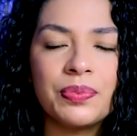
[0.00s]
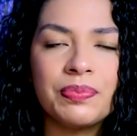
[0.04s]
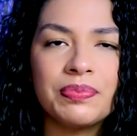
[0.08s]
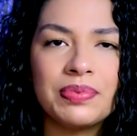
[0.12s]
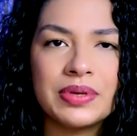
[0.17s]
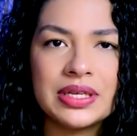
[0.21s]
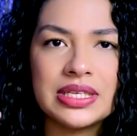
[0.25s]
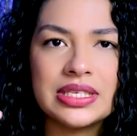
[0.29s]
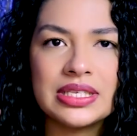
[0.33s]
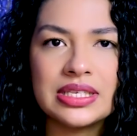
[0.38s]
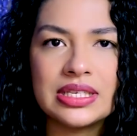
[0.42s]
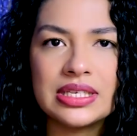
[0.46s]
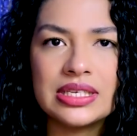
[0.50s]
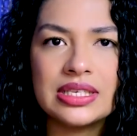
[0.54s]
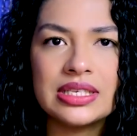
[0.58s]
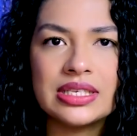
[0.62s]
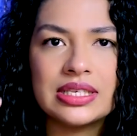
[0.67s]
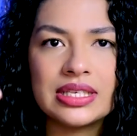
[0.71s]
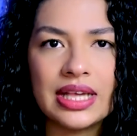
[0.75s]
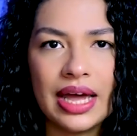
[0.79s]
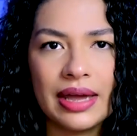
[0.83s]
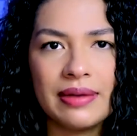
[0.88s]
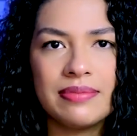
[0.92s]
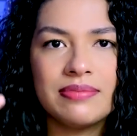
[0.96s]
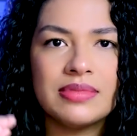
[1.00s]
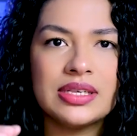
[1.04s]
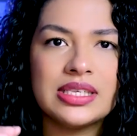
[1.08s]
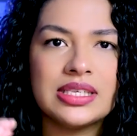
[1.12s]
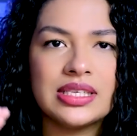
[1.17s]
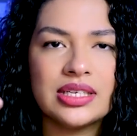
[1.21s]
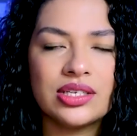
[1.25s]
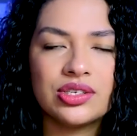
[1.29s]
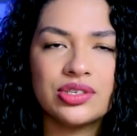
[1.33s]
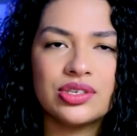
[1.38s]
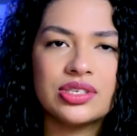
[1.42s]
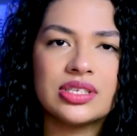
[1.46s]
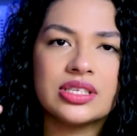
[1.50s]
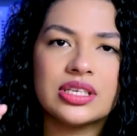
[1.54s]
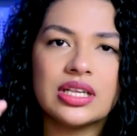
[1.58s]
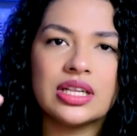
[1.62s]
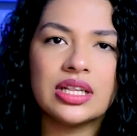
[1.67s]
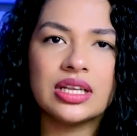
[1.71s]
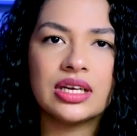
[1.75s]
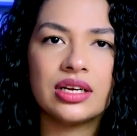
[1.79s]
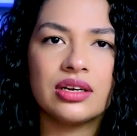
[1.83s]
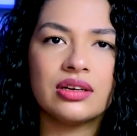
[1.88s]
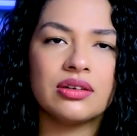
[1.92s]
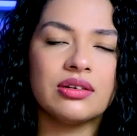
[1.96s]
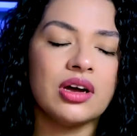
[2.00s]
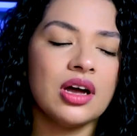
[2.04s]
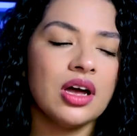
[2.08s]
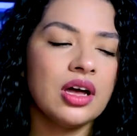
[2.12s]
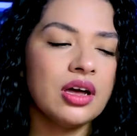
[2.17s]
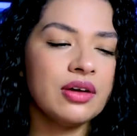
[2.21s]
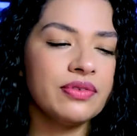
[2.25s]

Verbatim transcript: pieces i'm missing just a little